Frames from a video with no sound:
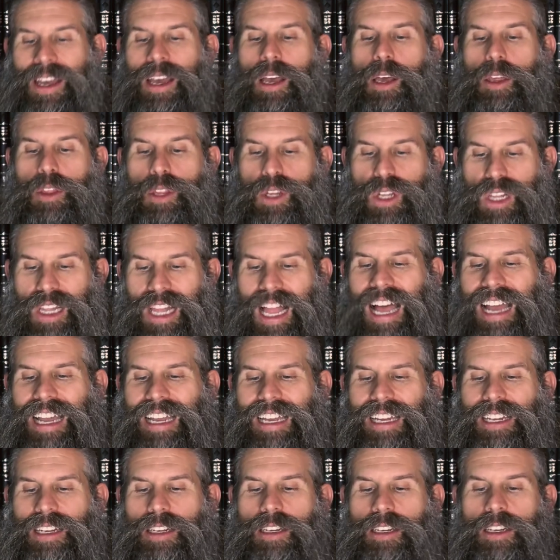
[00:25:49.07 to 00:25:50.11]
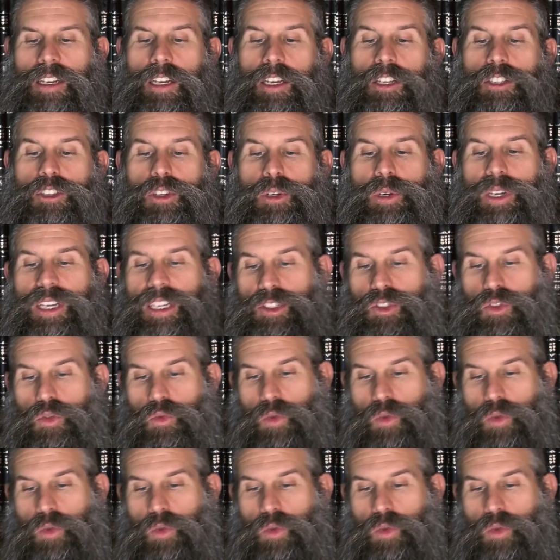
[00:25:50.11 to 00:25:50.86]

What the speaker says: the lion to his